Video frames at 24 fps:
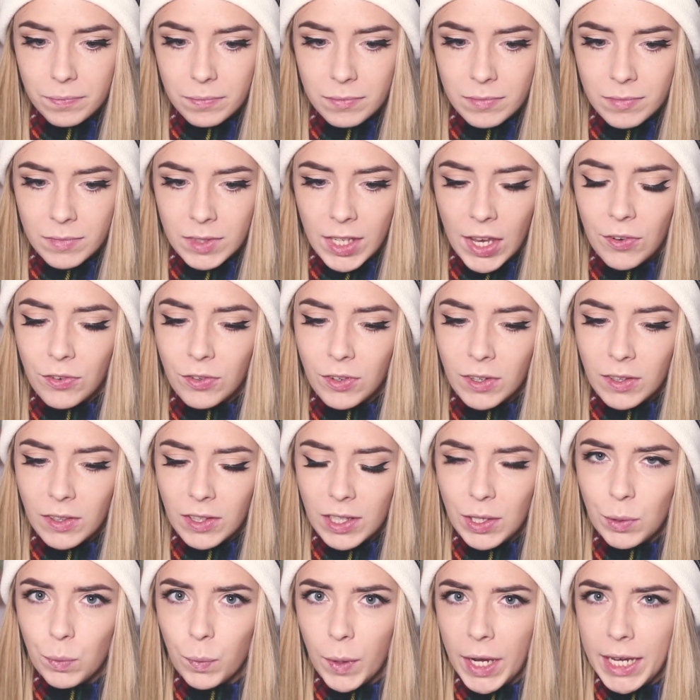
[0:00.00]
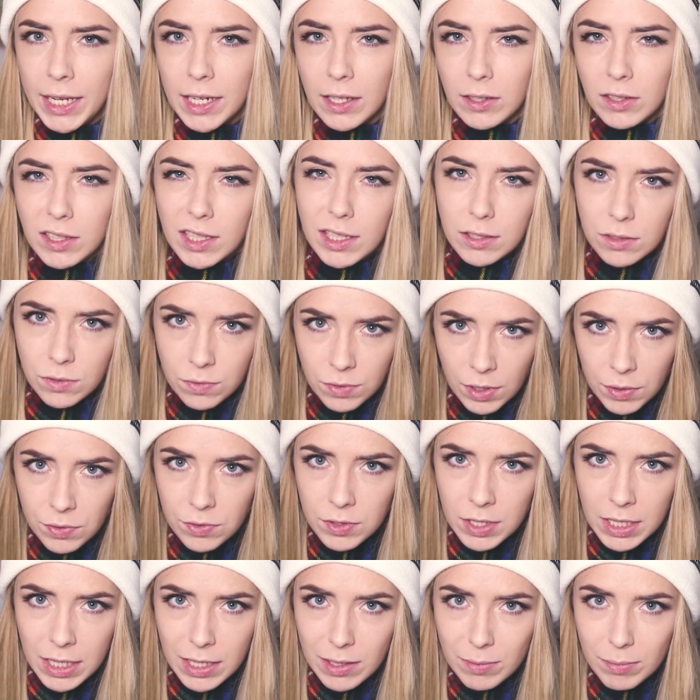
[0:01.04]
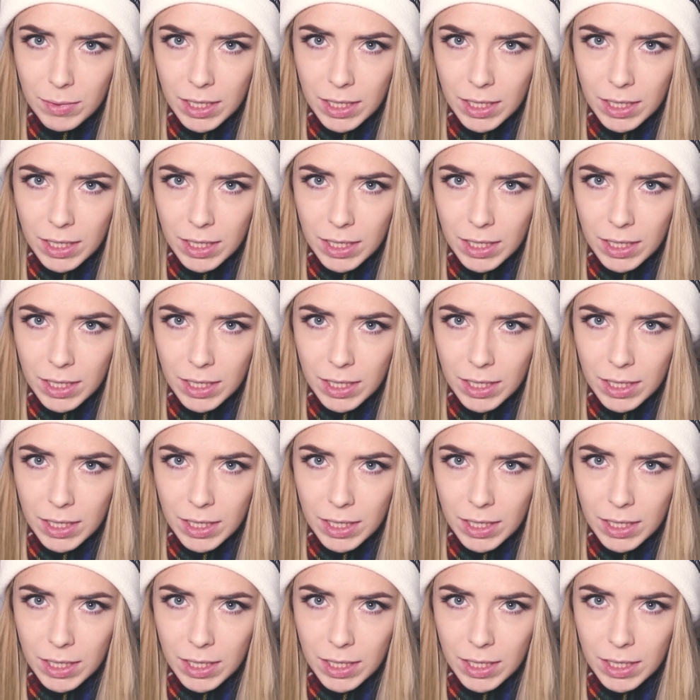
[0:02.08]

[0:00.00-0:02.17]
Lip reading: Definitely wait at least 15